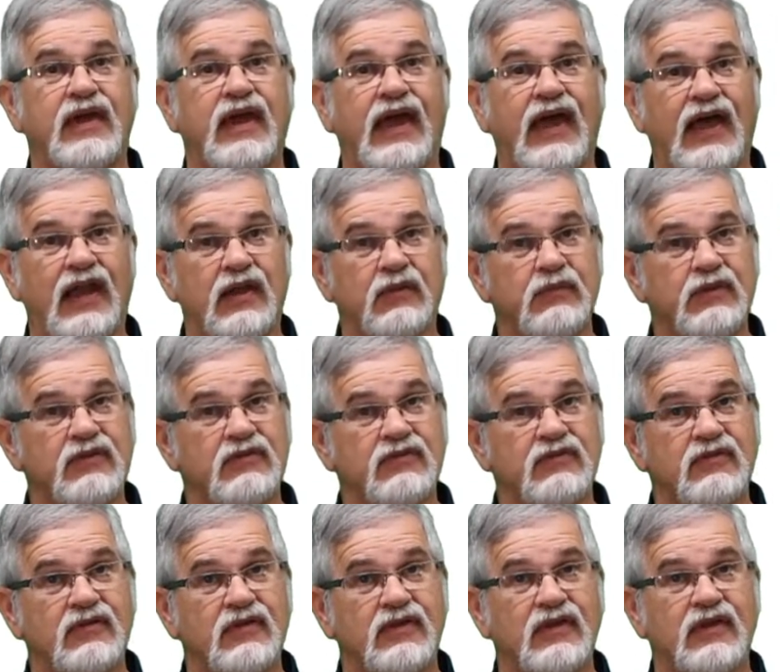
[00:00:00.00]

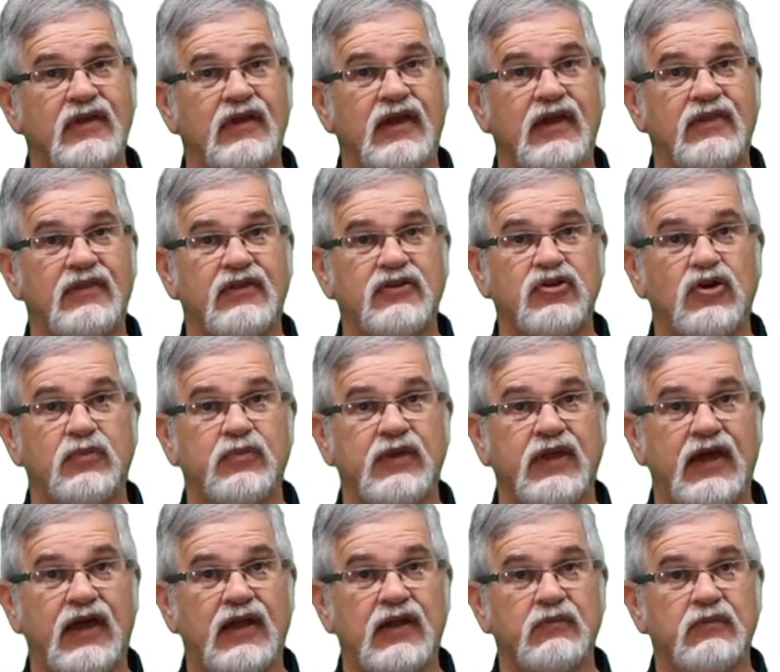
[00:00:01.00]
Elements, and the
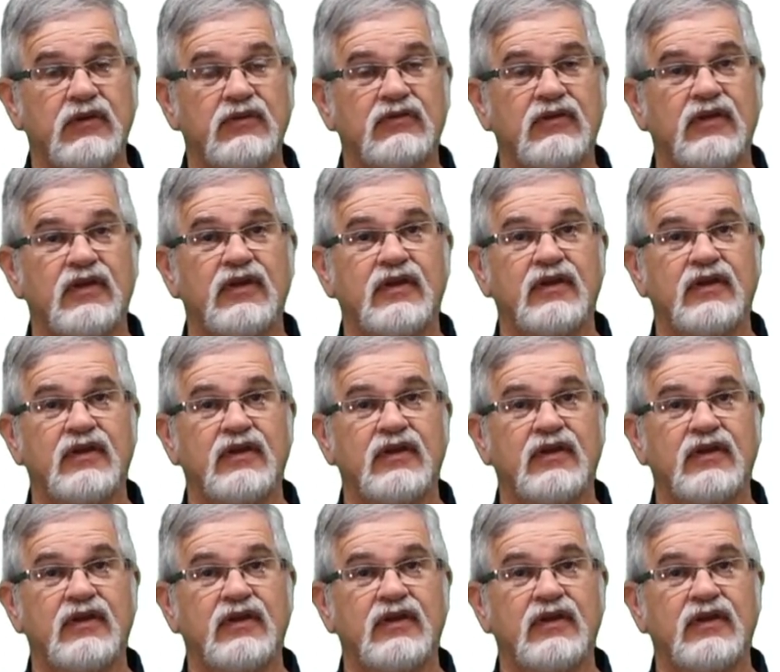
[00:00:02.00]
Adobe Elements